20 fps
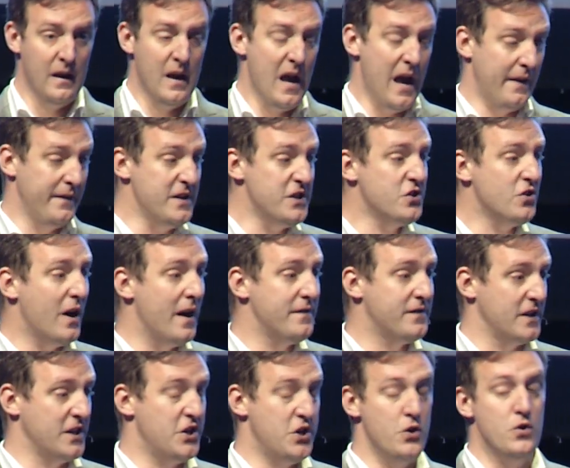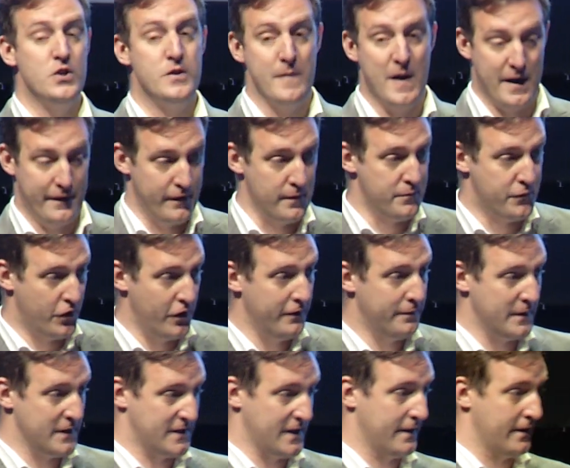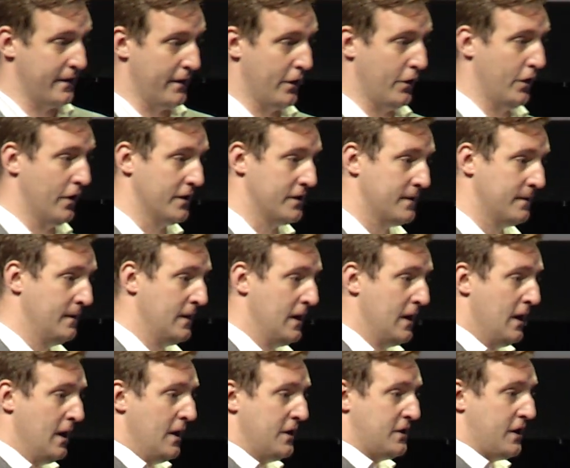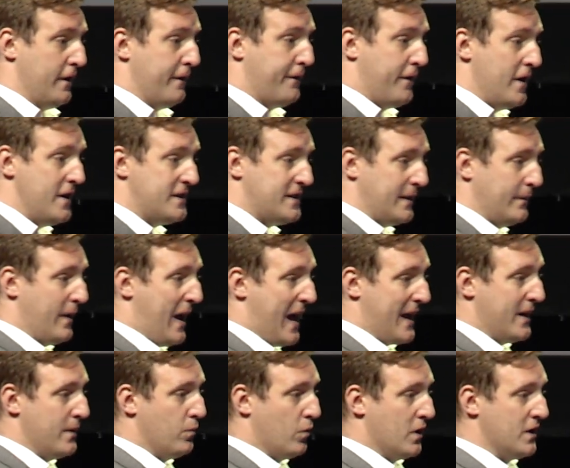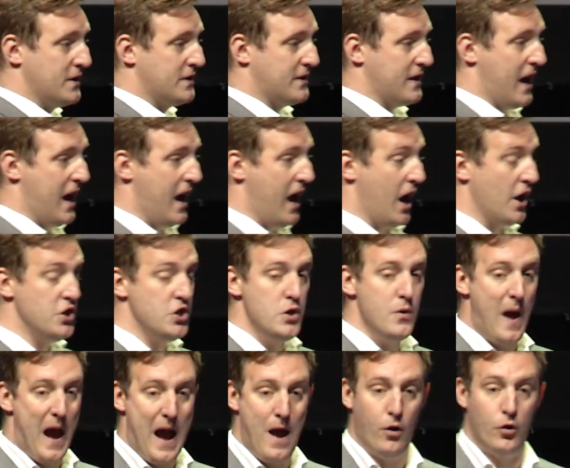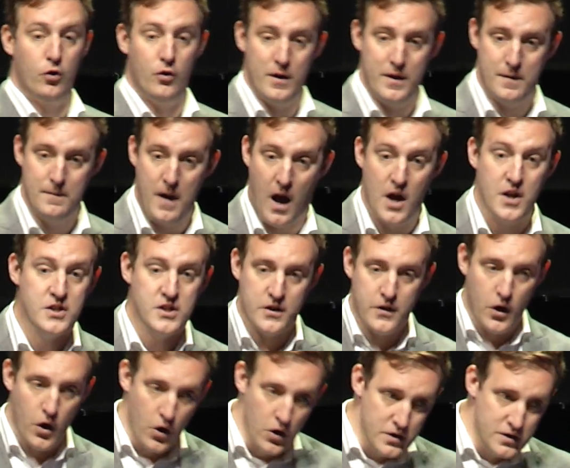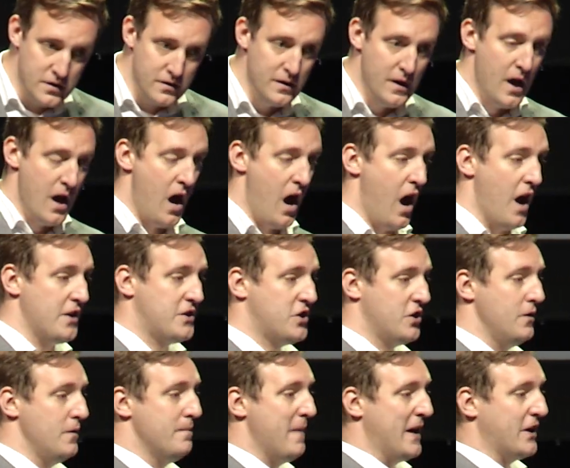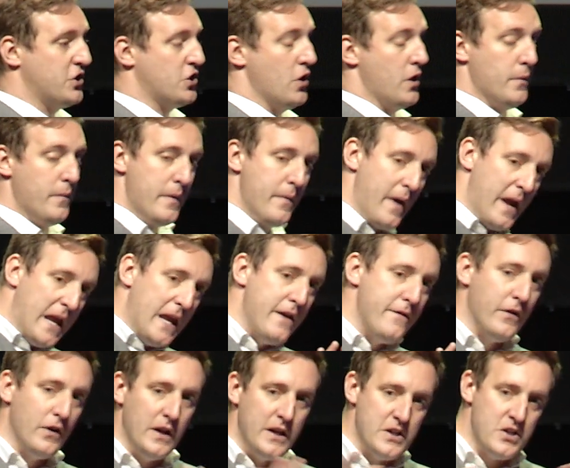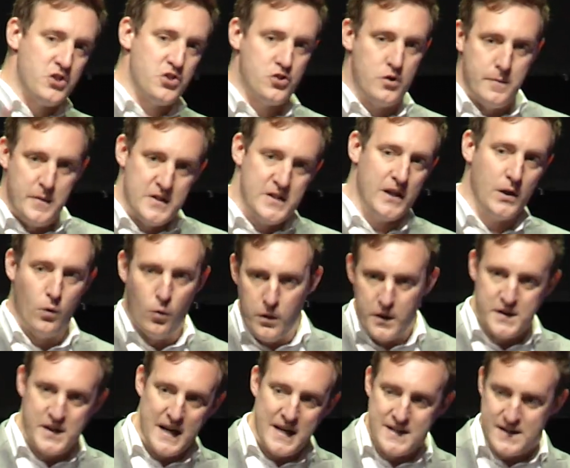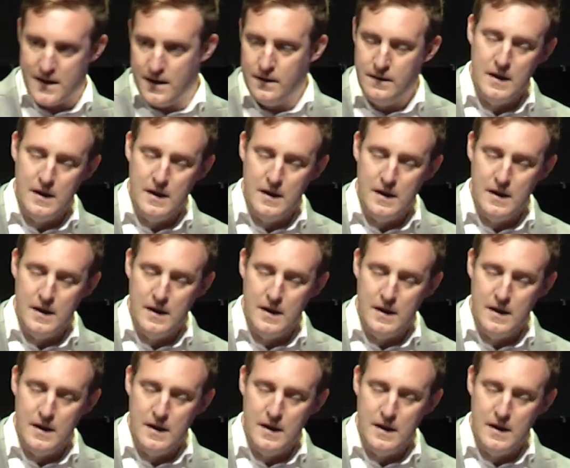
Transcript: And this drives a huge amount of improvements under the hood. So the first thing we added was a new algorithm under the hood to make sure that we were evenly distributing all the data